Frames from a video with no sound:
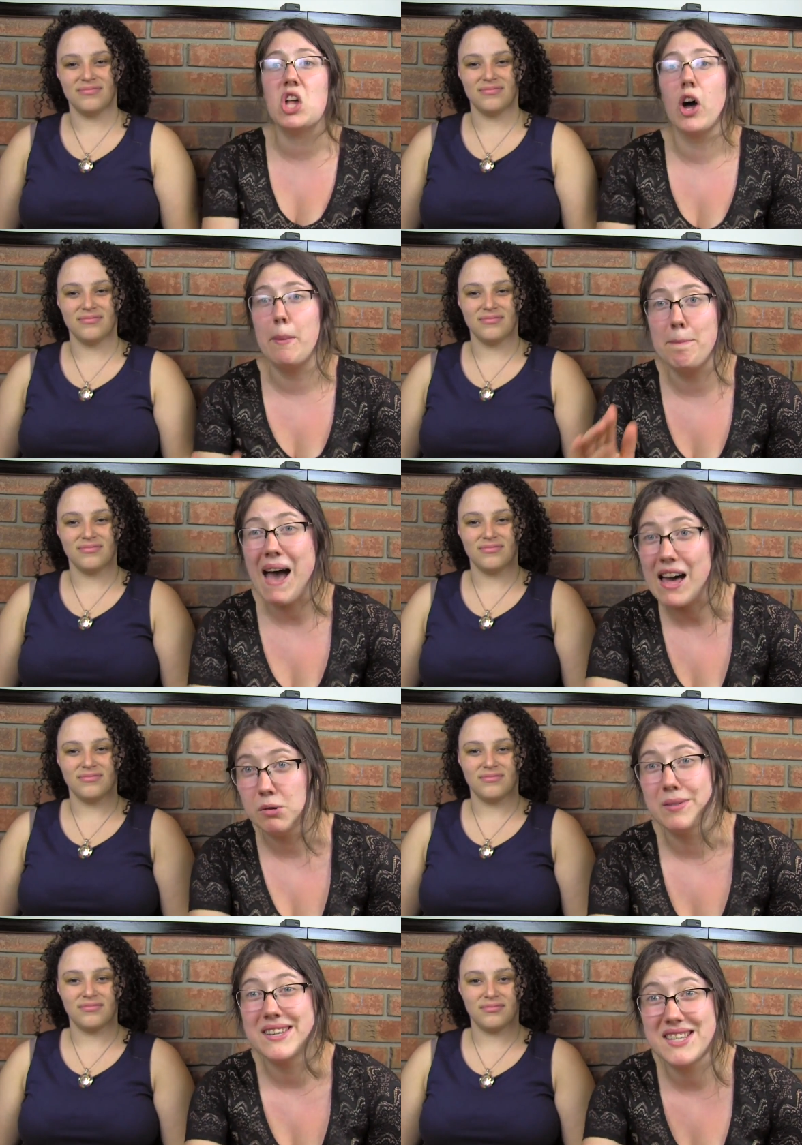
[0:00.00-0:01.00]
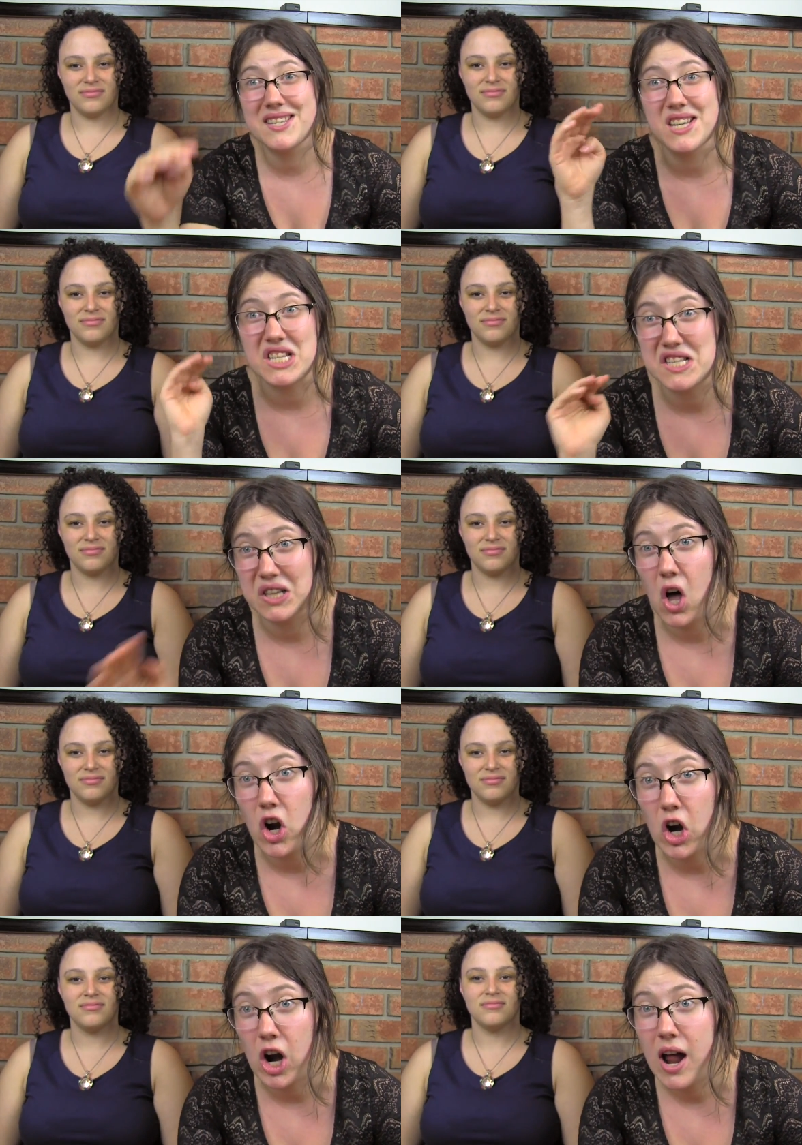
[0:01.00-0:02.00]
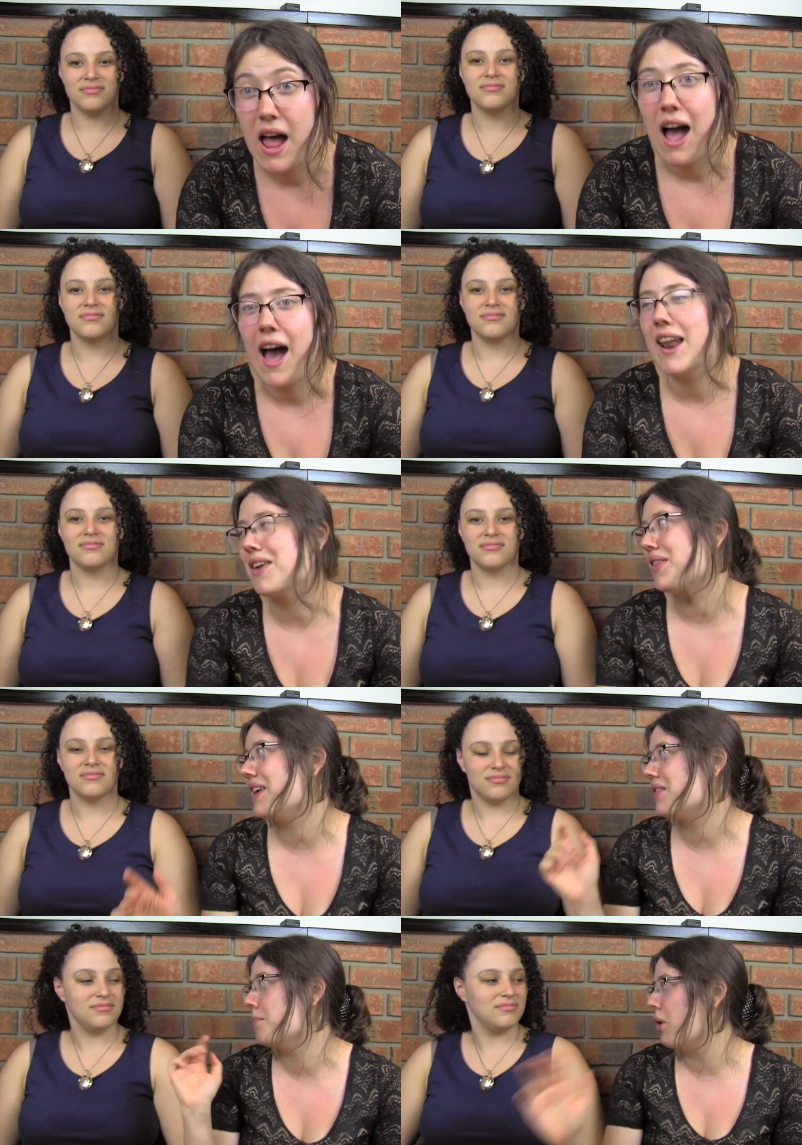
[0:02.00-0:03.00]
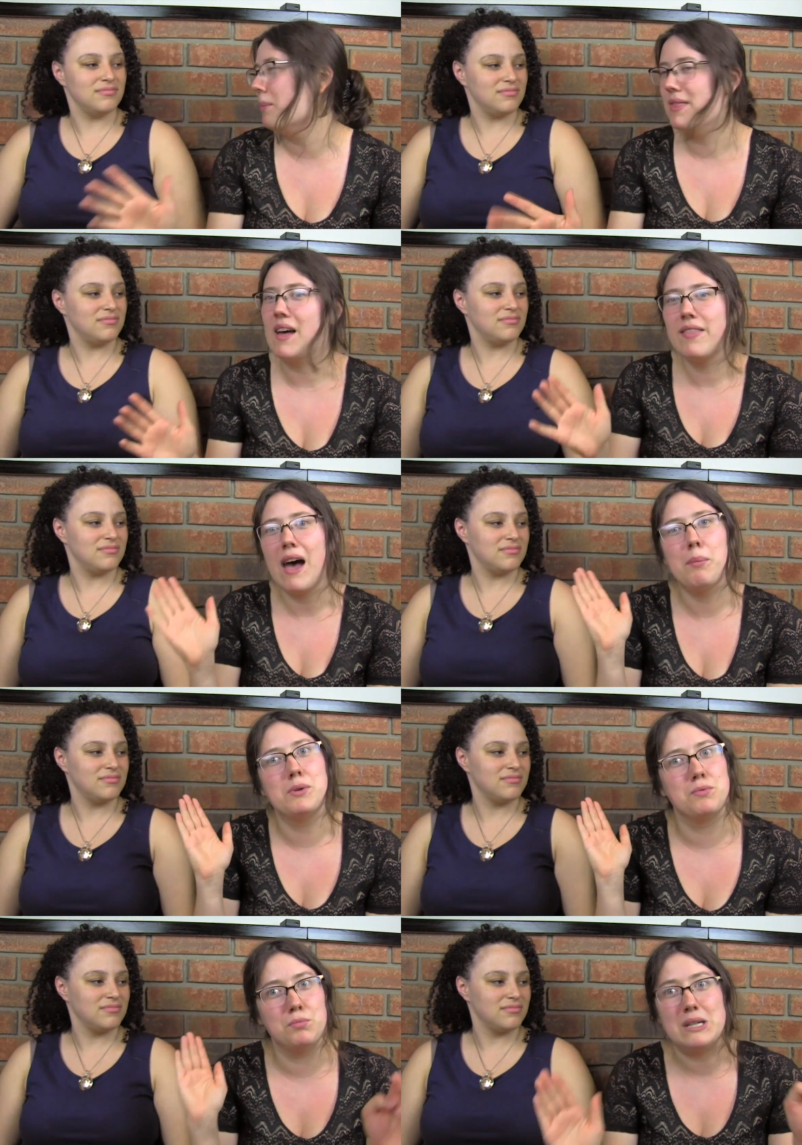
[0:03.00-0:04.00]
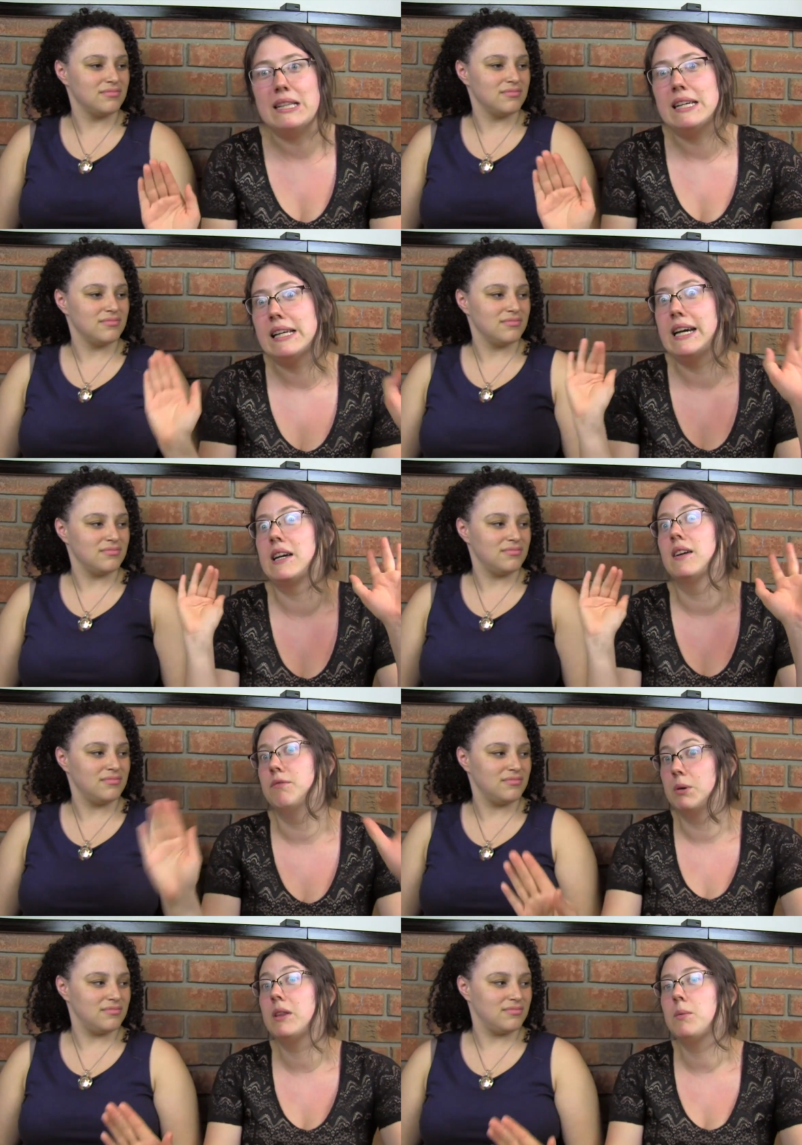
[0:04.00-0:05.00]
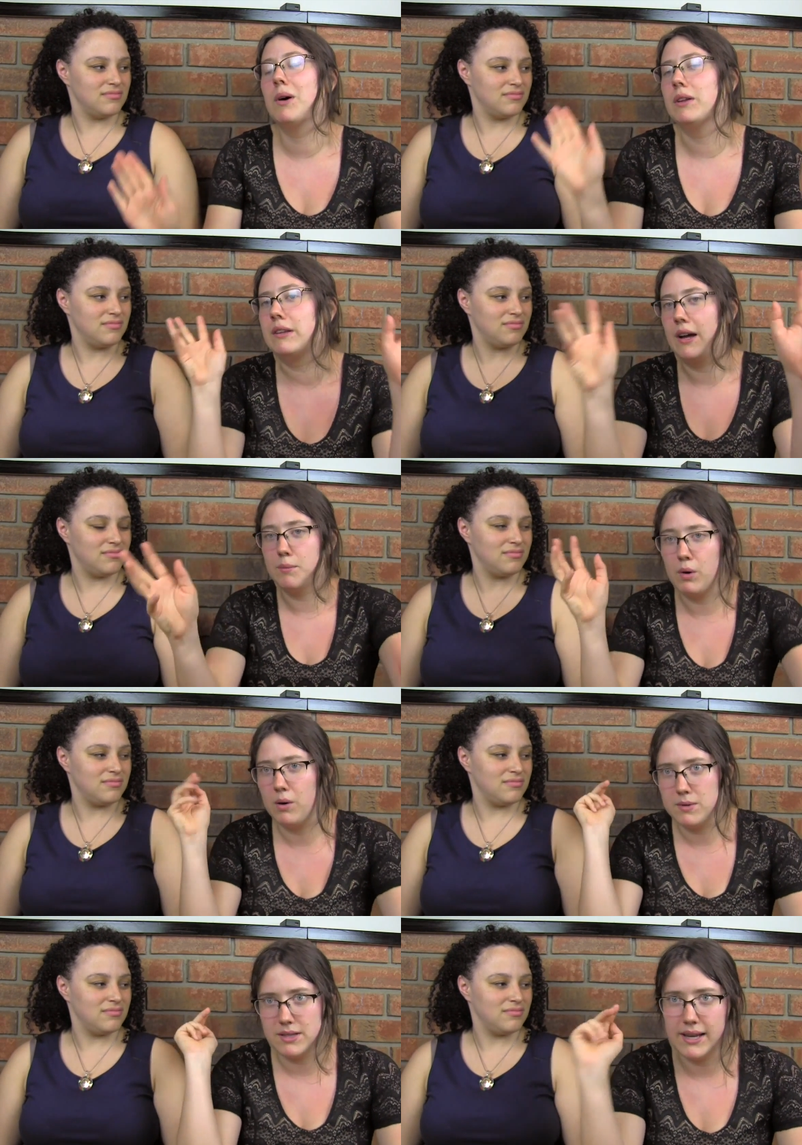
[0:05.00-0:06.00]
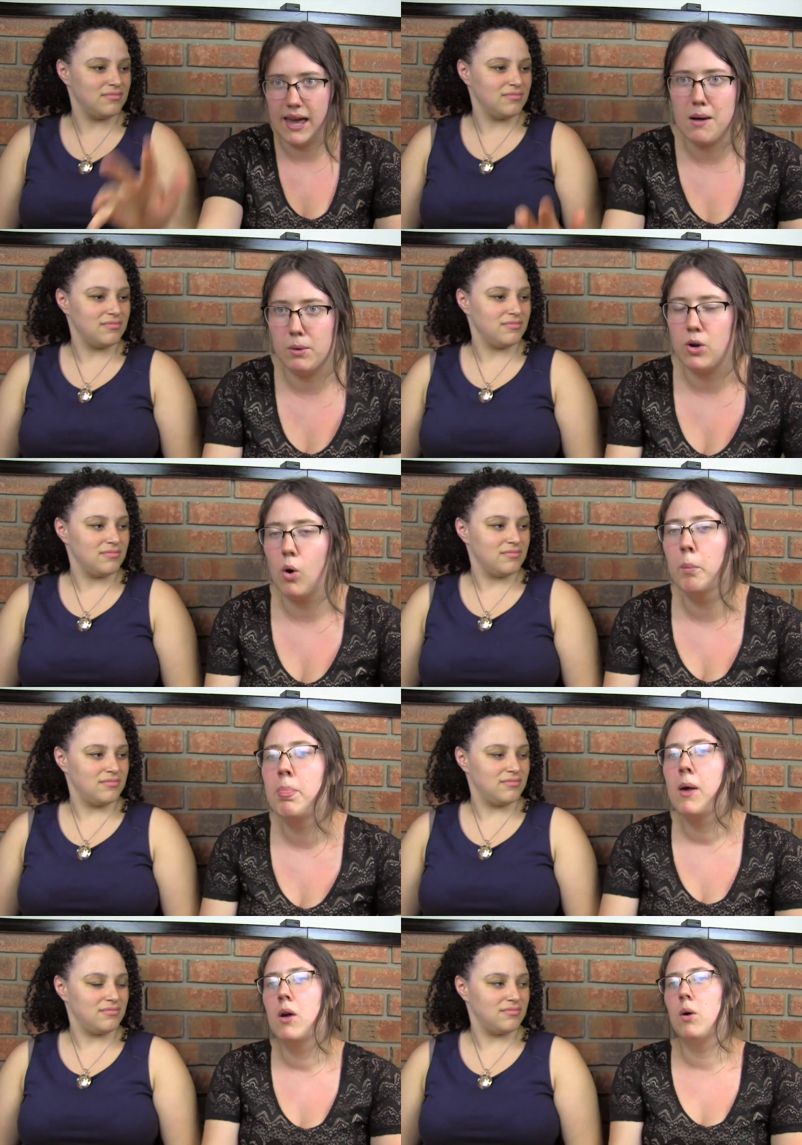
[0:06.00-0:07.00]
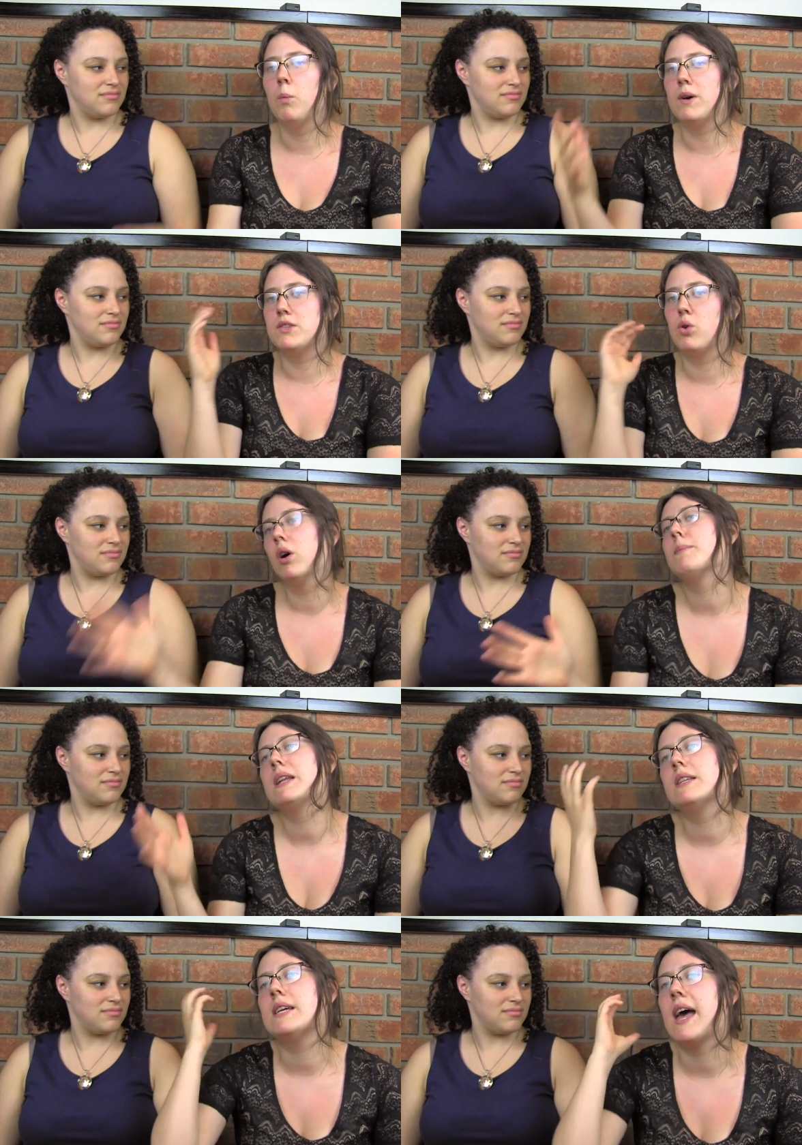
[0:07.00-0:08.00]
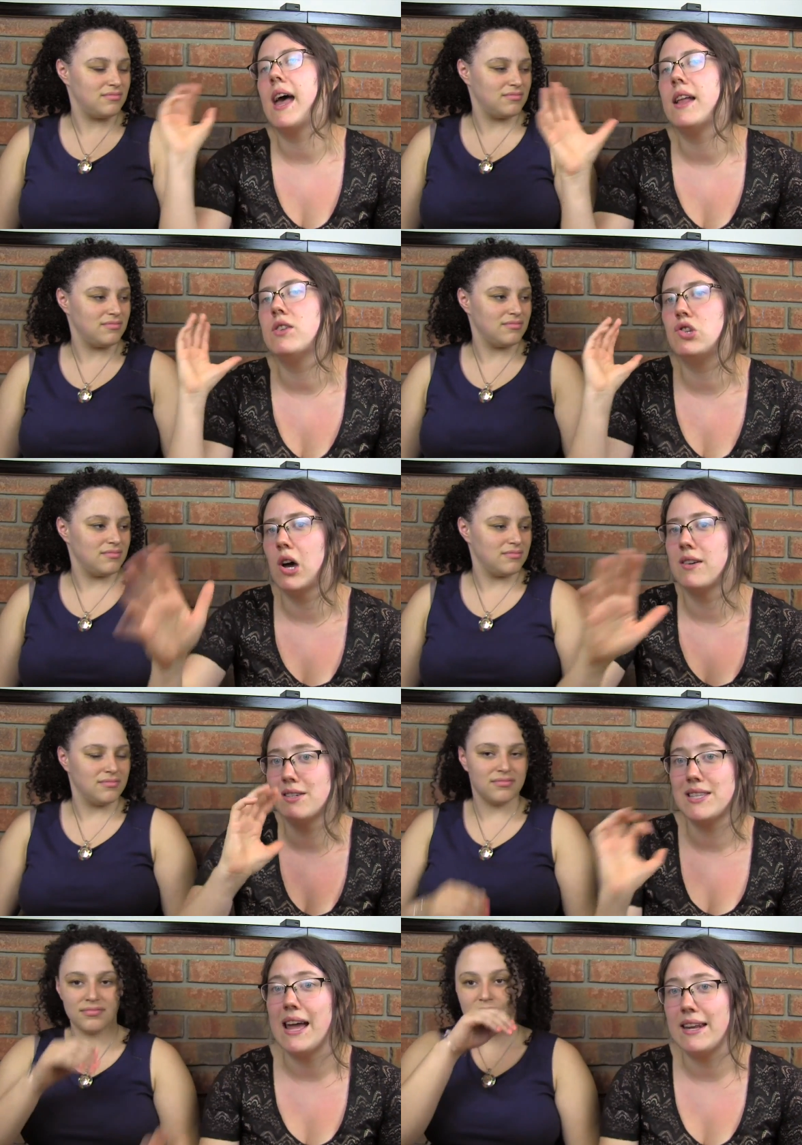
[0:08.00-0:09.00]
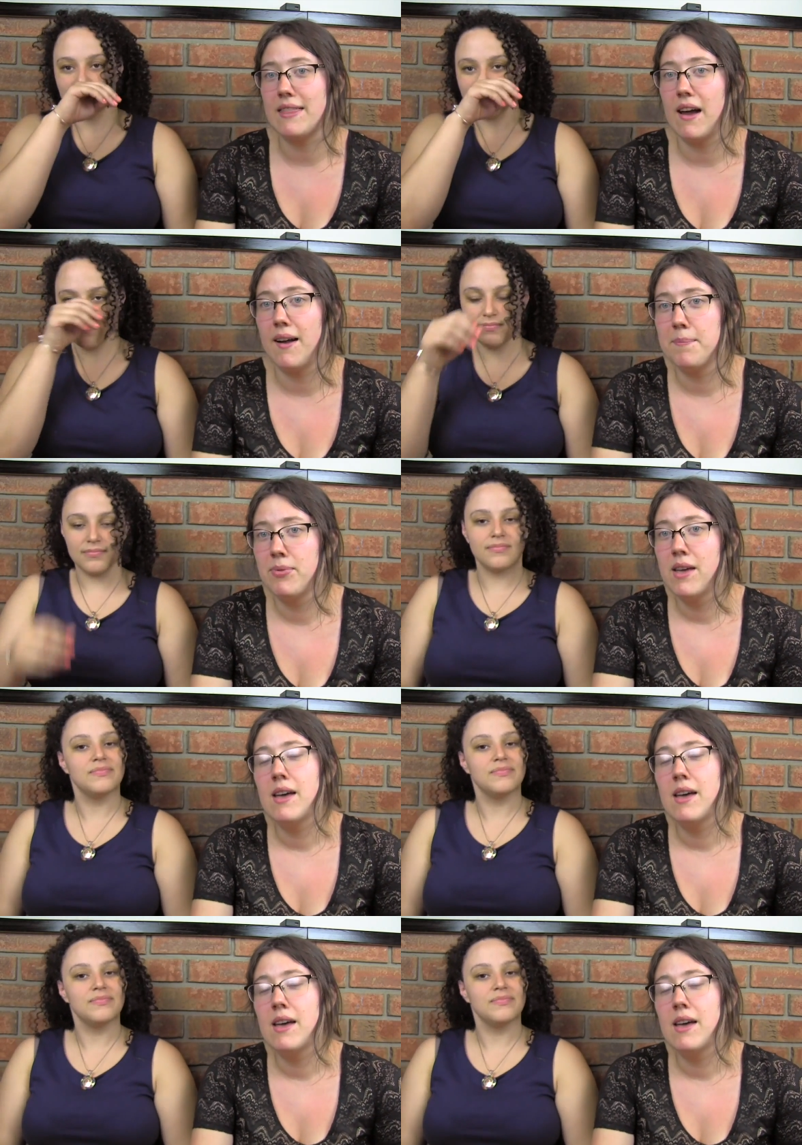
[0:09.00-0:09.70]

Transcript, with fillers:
Speaker 1: not a battle. This is a slaughter. And I think the moment that that was really, like, really well done, where it was, like, hammered home, was Tormund and Jon are standing there.